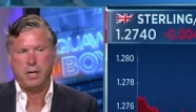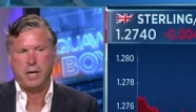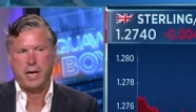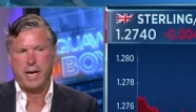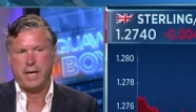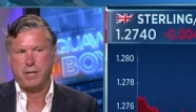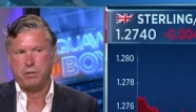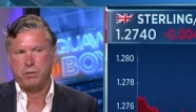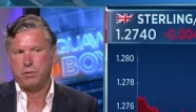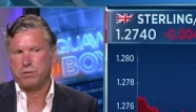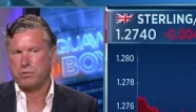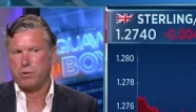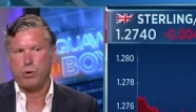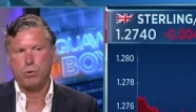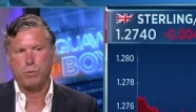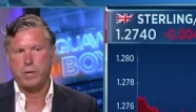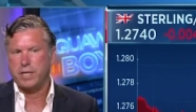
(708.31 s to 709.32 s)
And there's
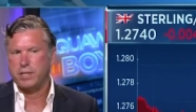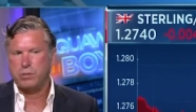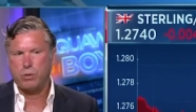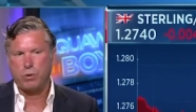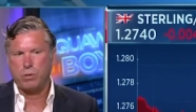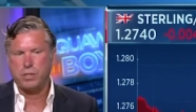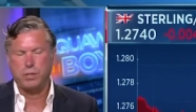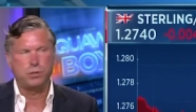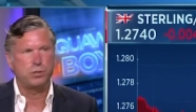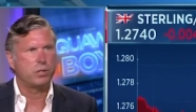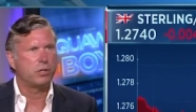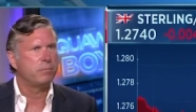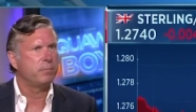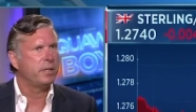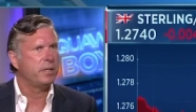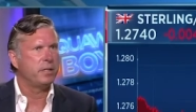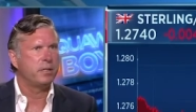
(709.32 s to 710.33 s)
already talk in
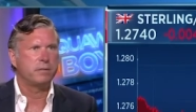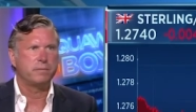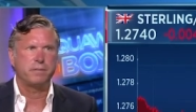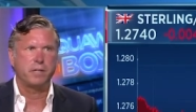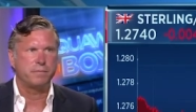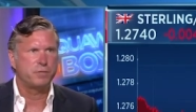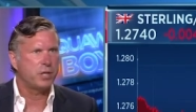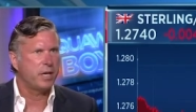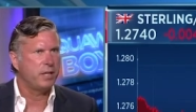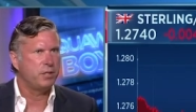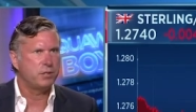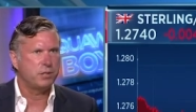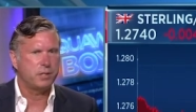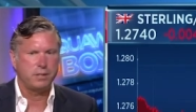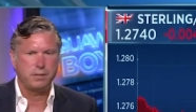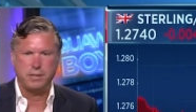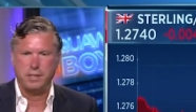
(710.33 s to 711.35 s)
Germany of
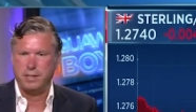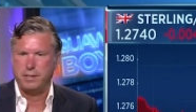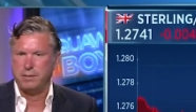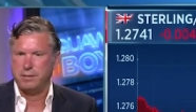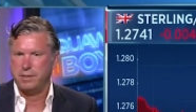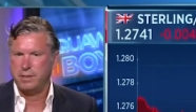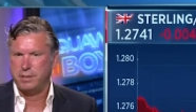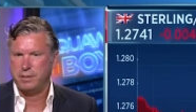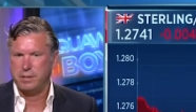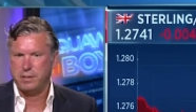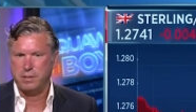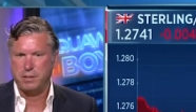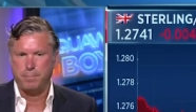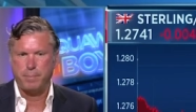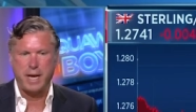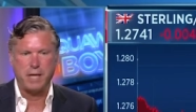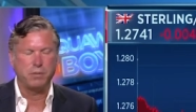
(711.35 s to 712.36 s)
changing the
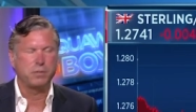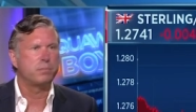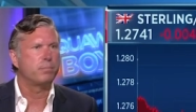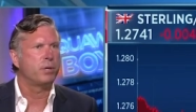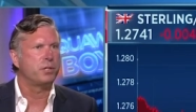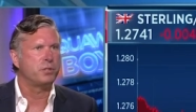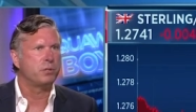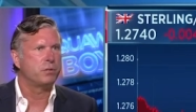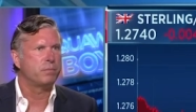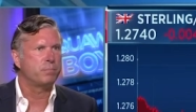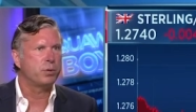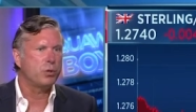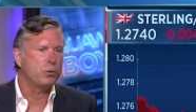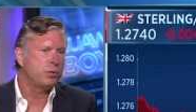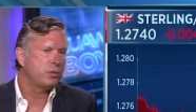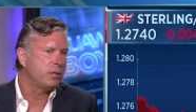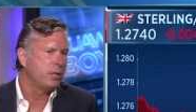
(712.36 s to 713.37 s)
balanced budget
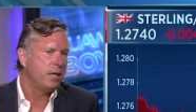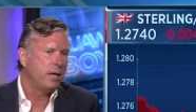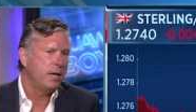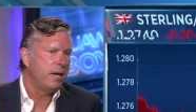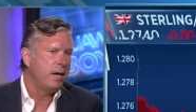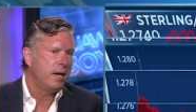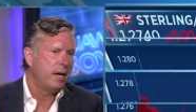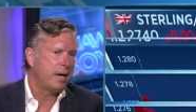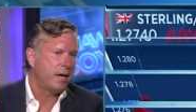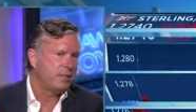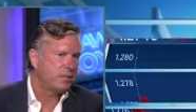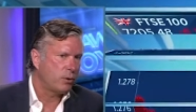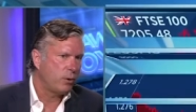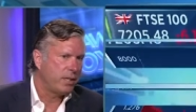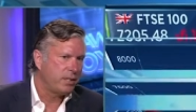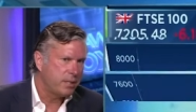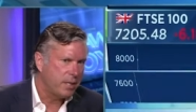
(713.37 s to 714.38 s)
approach. And I
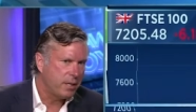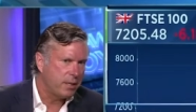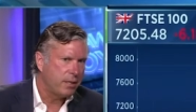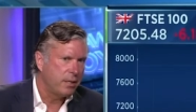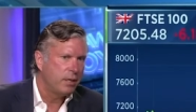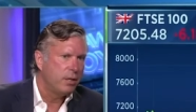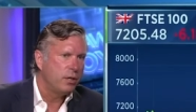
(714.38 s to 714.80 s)
think,